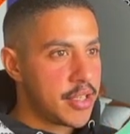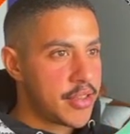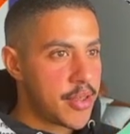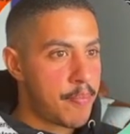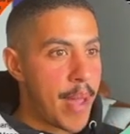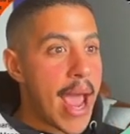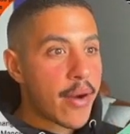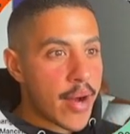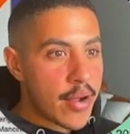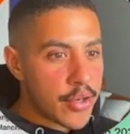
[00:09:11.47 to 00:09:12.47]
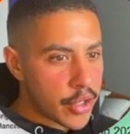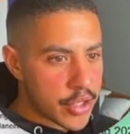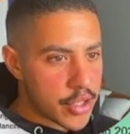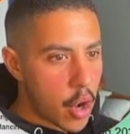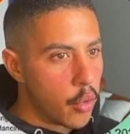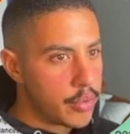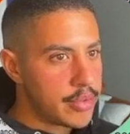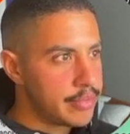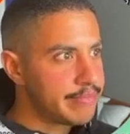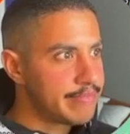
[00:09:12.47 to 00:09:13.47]
The background on its own
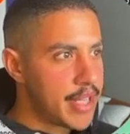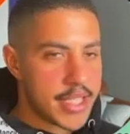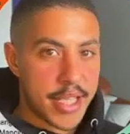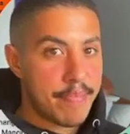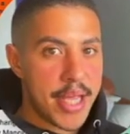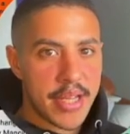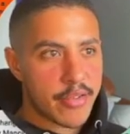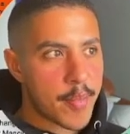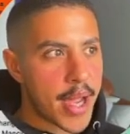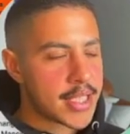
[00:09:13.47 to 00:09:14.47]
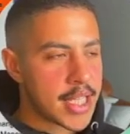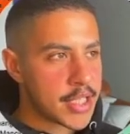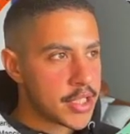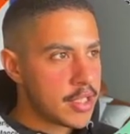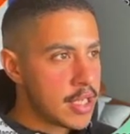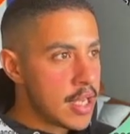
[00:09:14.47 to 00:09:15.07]
is competing for my attention.